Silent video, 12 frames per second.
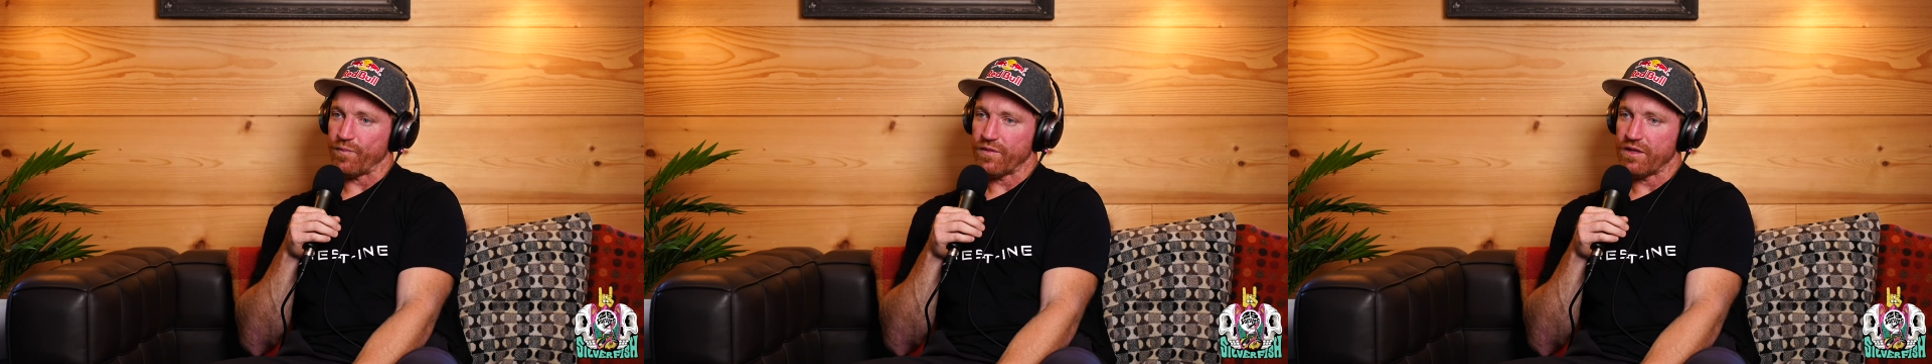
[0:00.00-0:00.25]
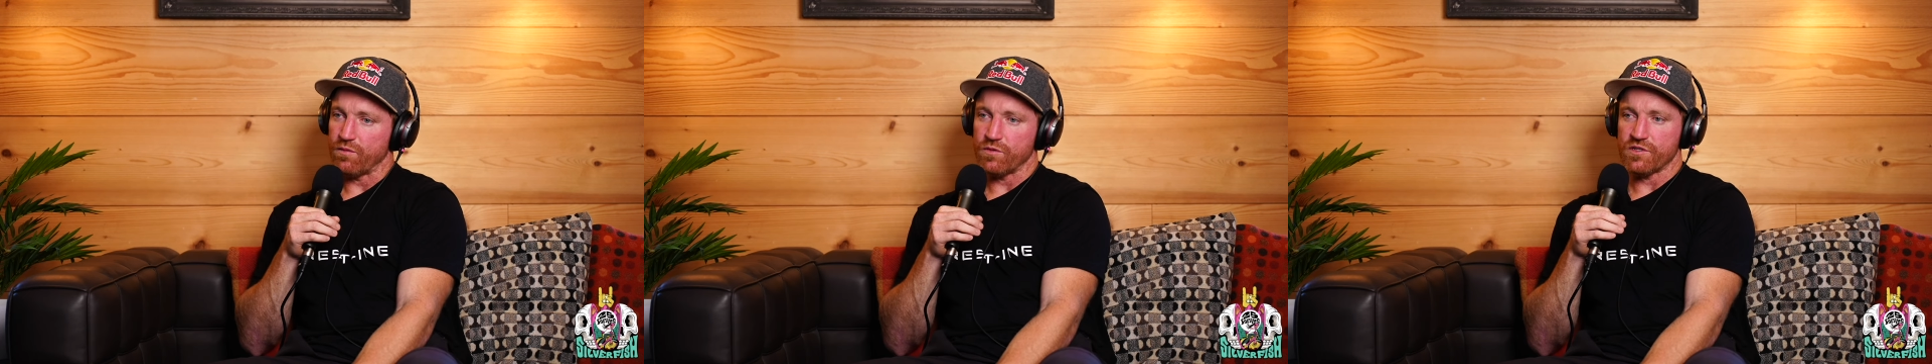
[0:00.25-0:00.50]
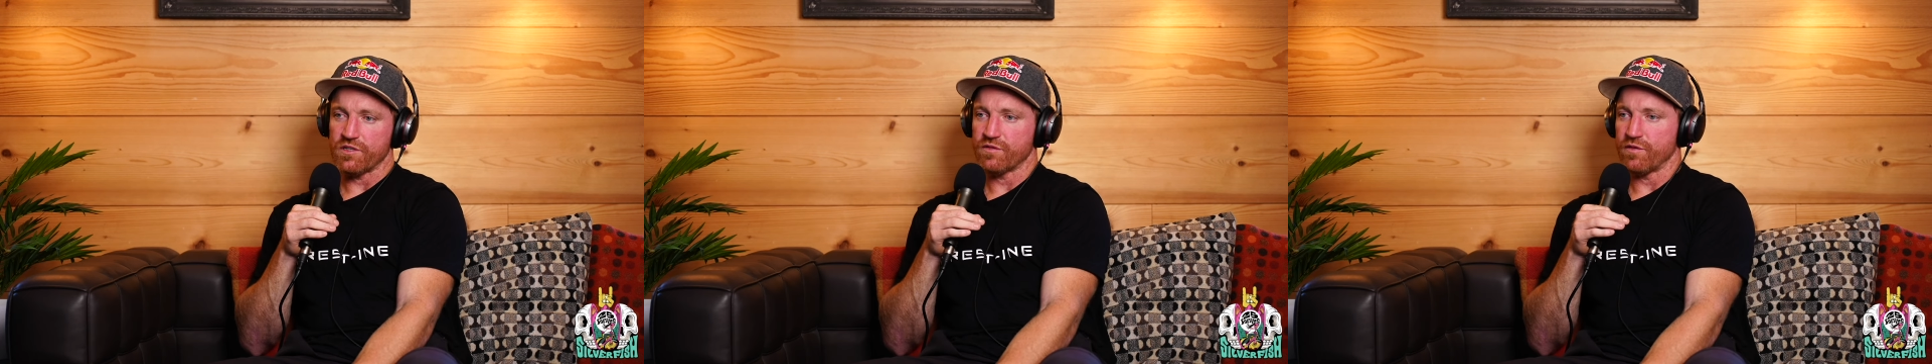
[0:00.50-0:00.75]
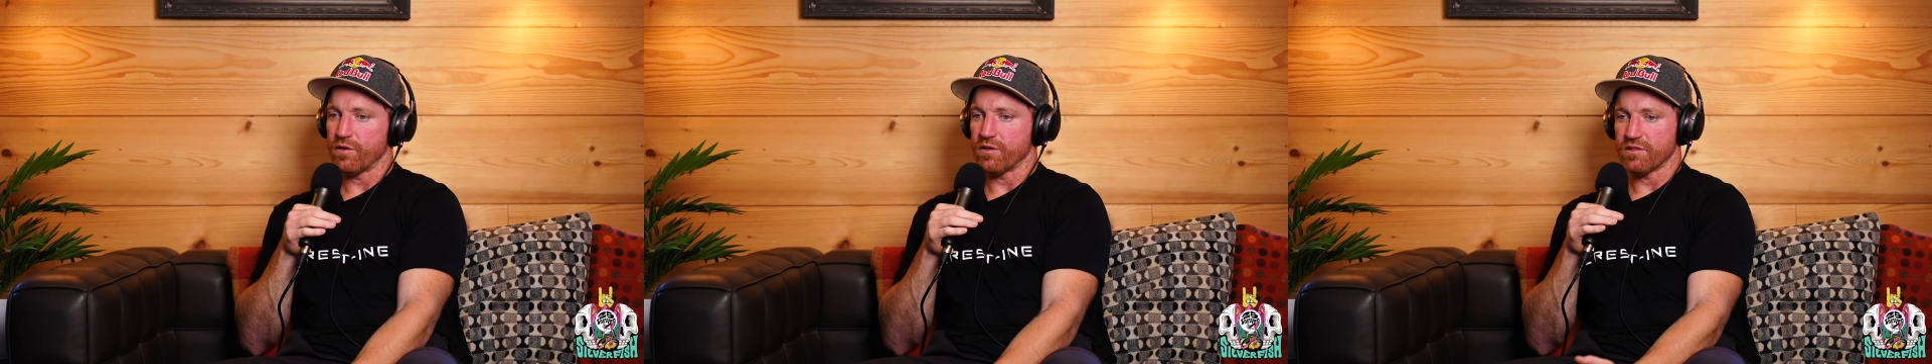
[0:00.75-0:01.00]
He was
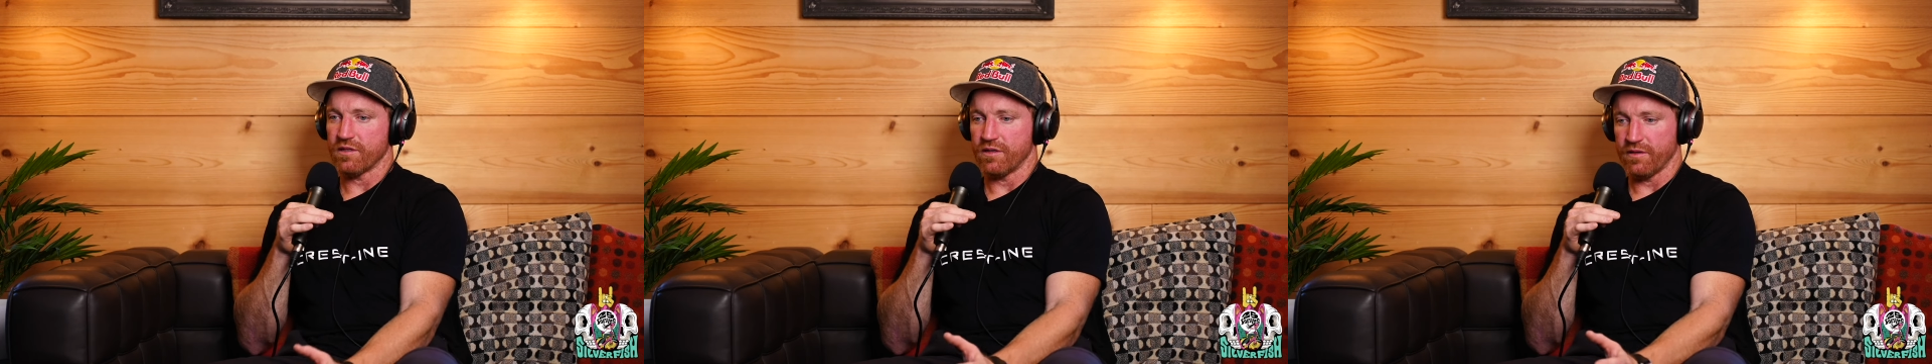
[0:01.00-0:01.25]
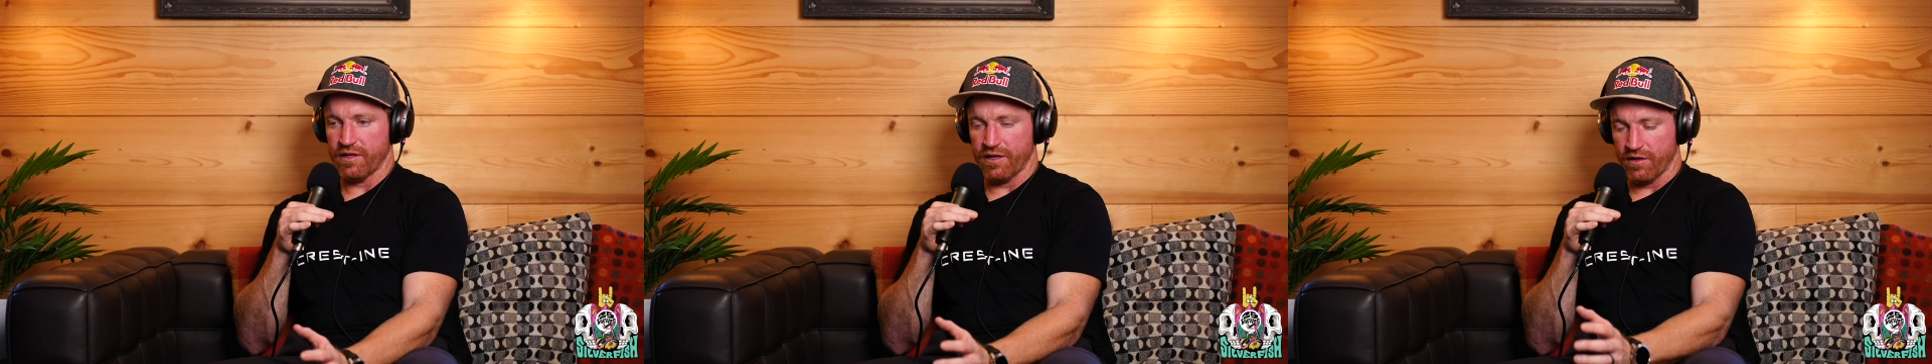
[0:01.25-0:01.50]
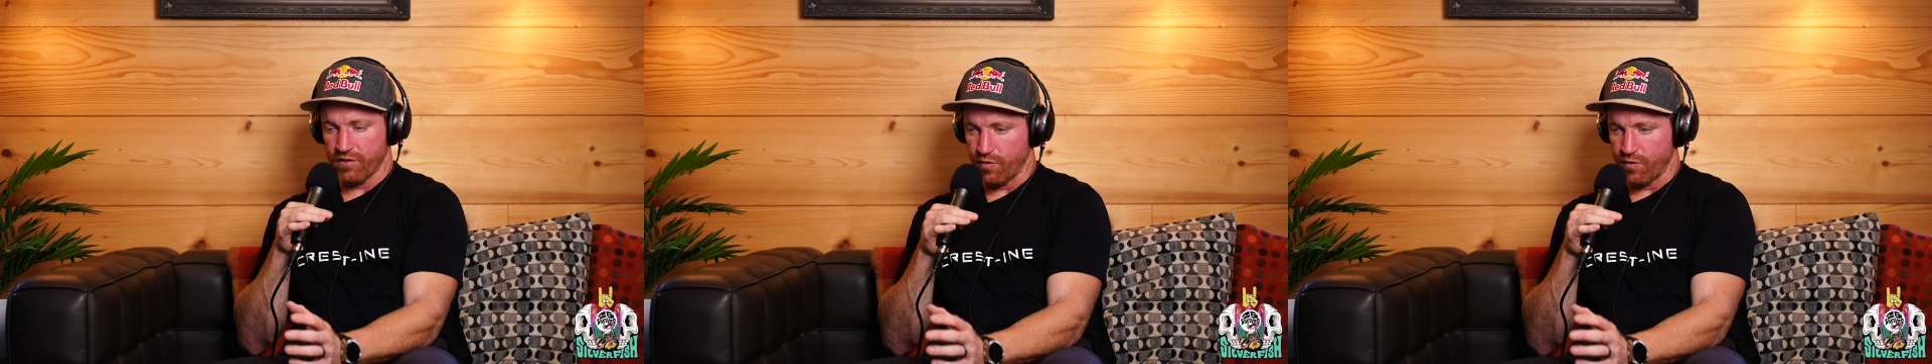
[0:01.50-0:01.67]
just focused on like